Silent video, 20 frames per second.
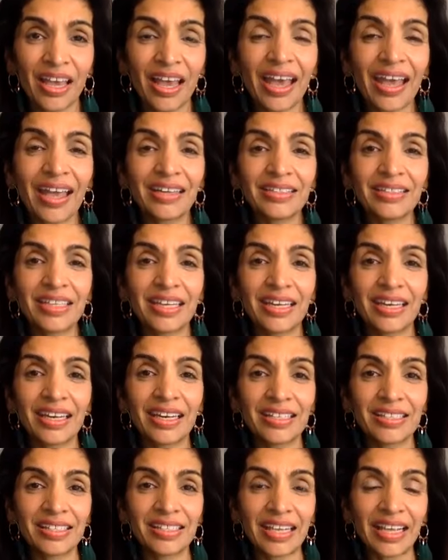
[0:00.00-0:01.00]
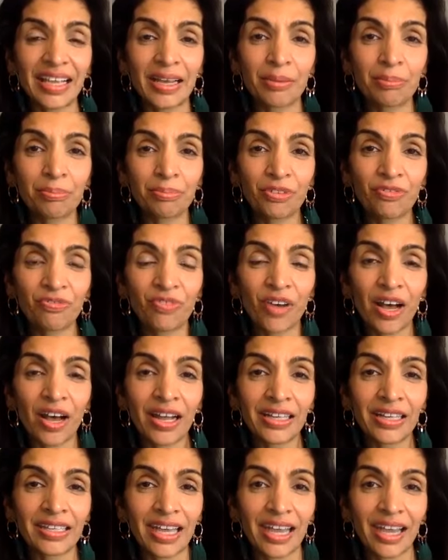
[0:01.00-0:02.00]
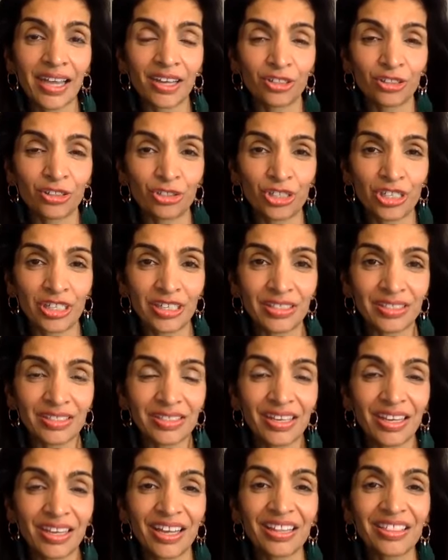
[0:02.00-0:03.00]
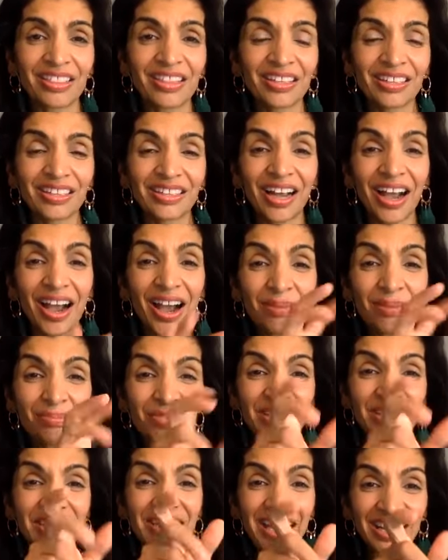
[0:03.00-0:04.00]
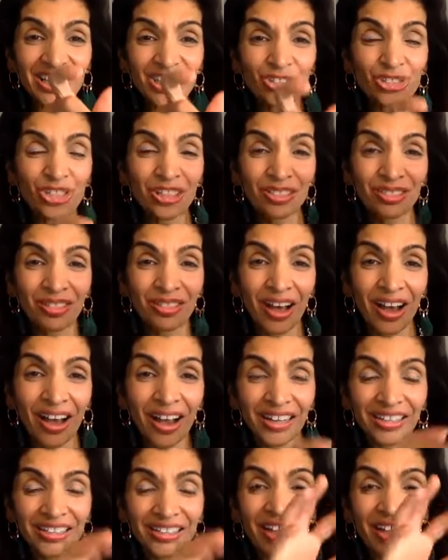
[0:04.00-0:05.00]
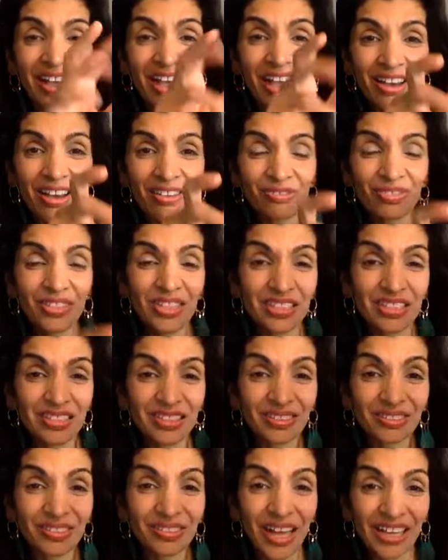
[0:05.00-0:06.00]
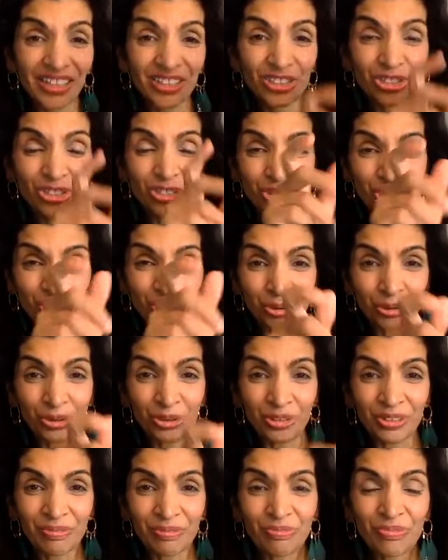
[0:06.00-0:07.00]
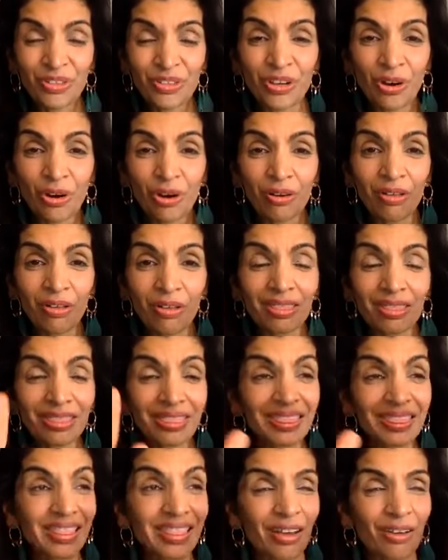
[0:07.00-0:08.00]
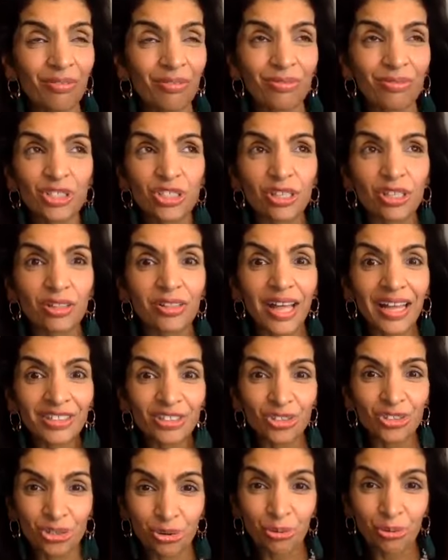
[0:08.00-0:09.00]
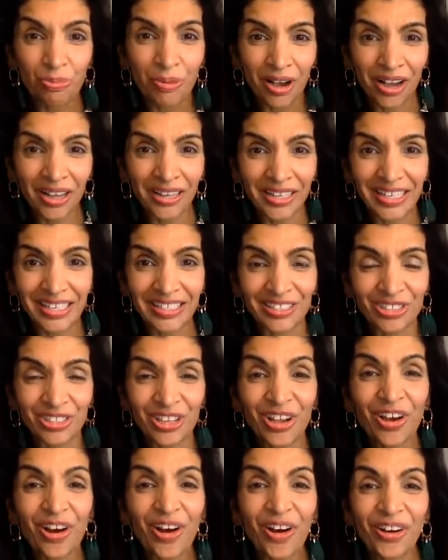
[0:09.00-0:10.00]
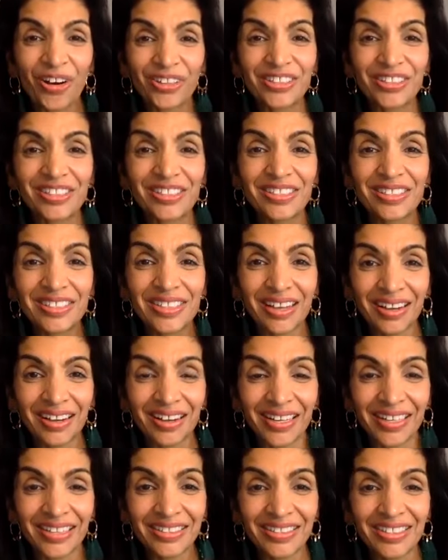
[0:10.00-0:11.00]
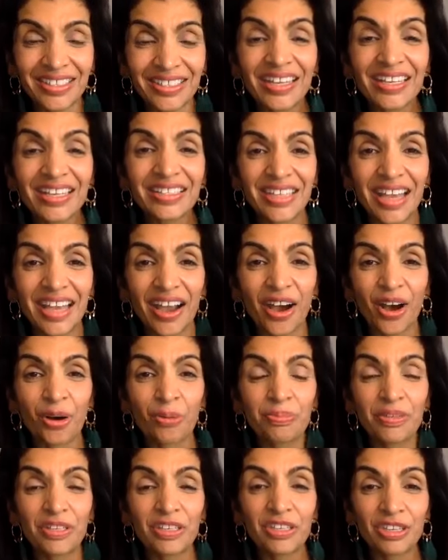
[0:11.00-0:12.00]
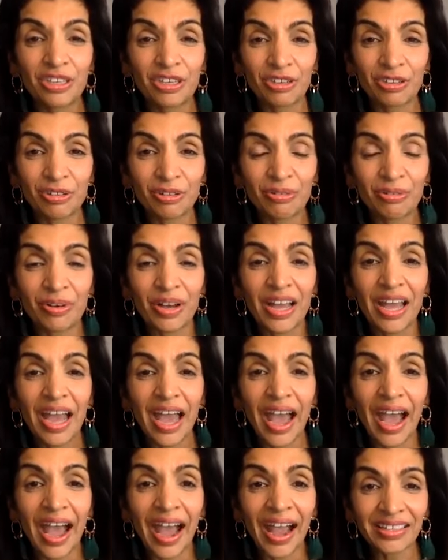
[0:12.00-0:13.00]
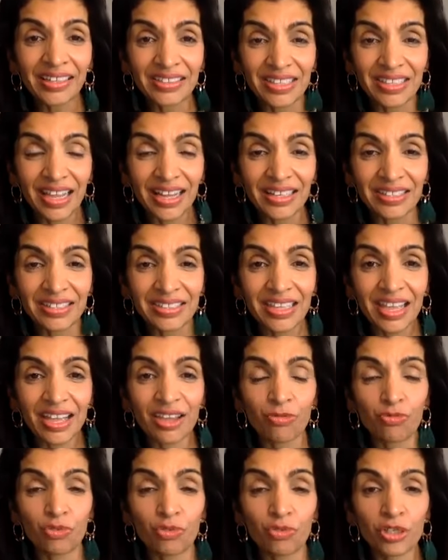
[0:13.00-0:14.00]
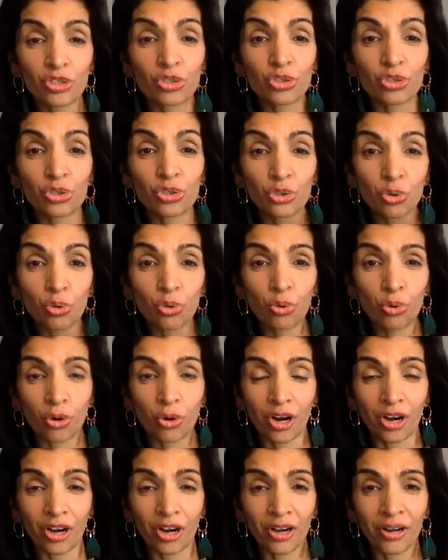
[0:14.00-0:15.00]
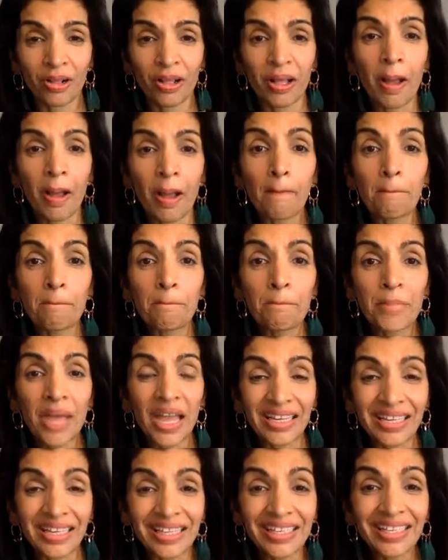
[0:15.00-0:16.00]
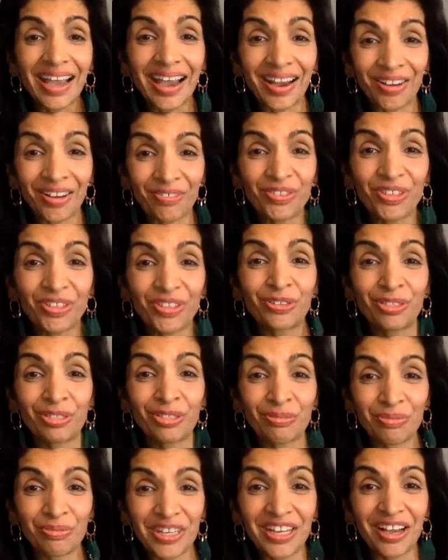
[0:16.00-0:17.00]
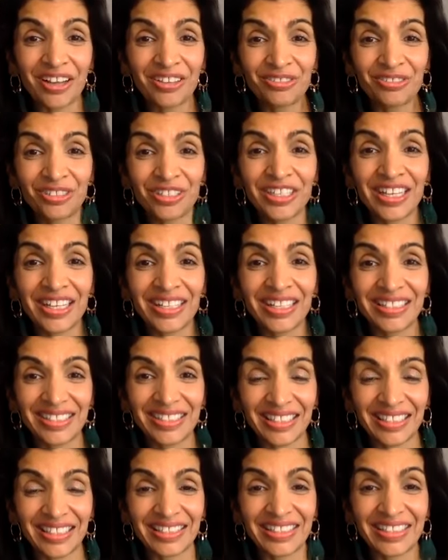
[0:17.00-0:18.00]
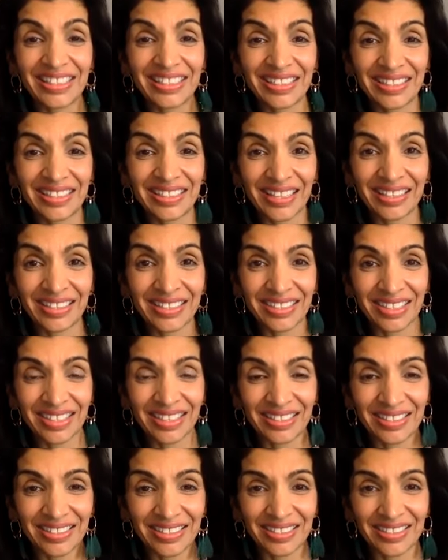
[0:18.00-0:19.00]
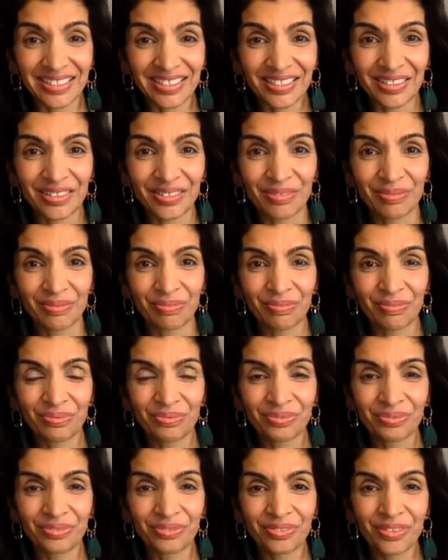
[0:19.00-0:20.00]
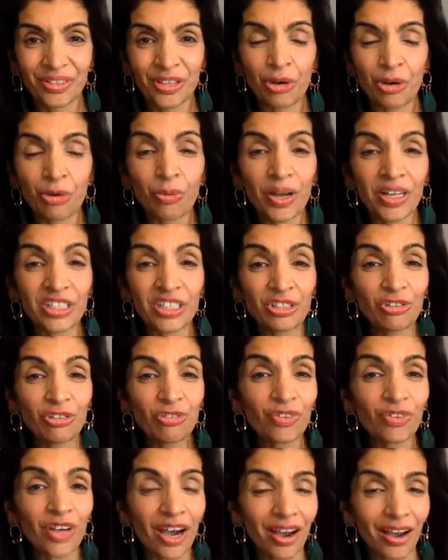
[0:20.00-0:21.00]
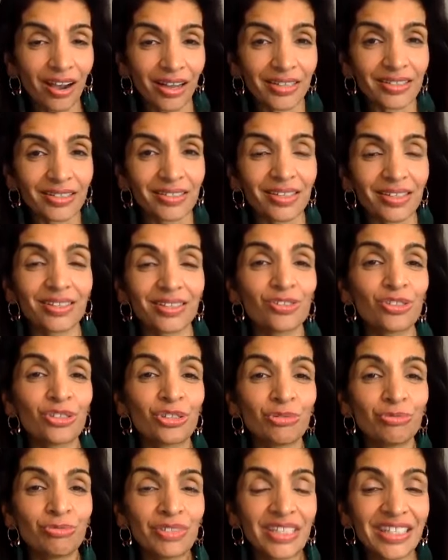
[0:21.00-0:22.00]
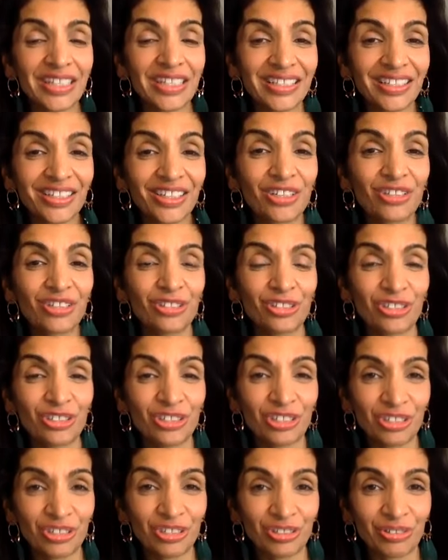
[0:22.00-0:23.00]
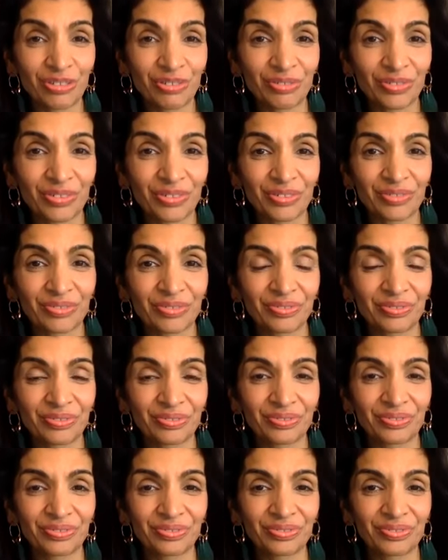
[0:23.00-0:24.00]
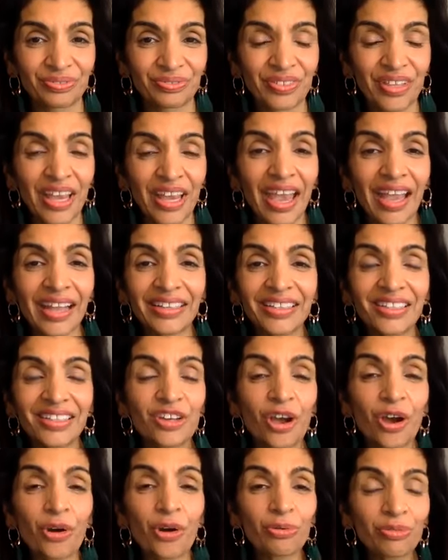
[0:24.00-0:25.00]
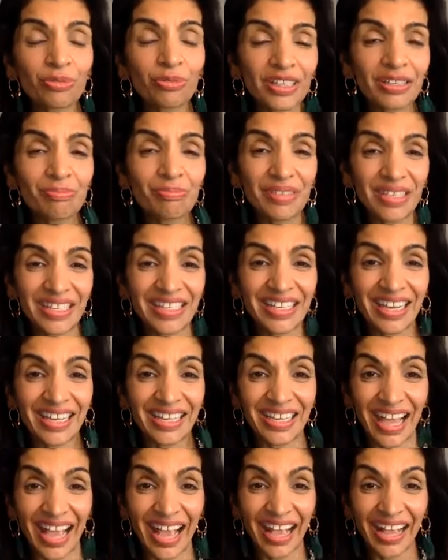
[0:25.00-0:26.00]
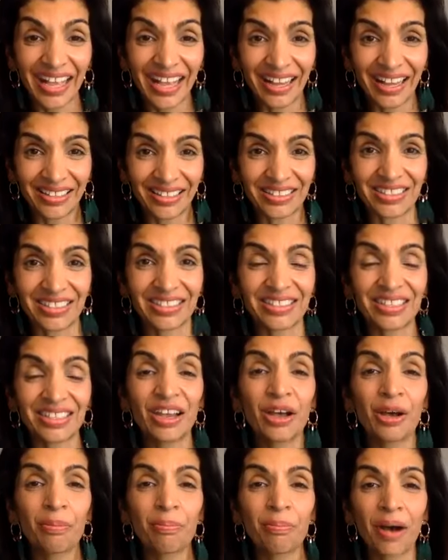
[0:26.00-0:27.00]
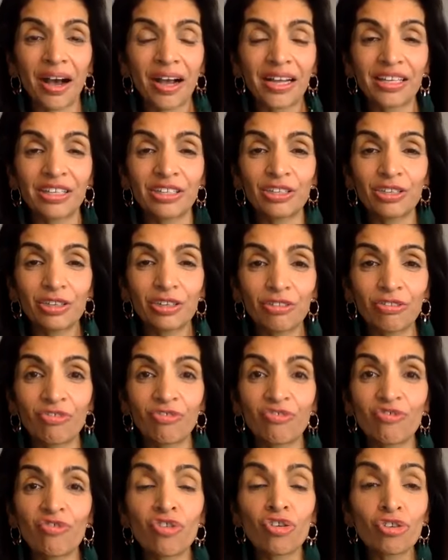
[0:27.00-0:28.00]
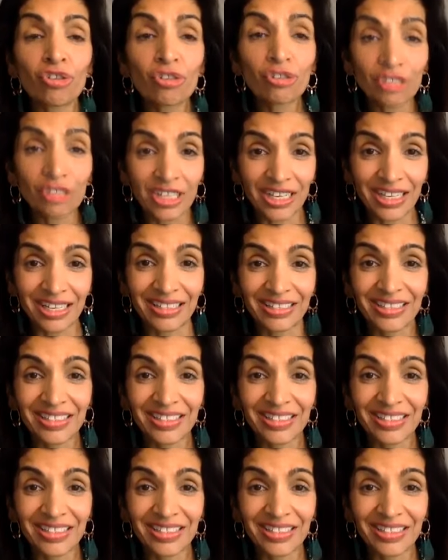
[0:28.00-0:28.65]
and it is amplified energies. The combination lock of the celestial uh, uh, celestial bodies are designed to help you access and restore many of your 360 senses. What you've got is unique to you and can only be enhanced by you fully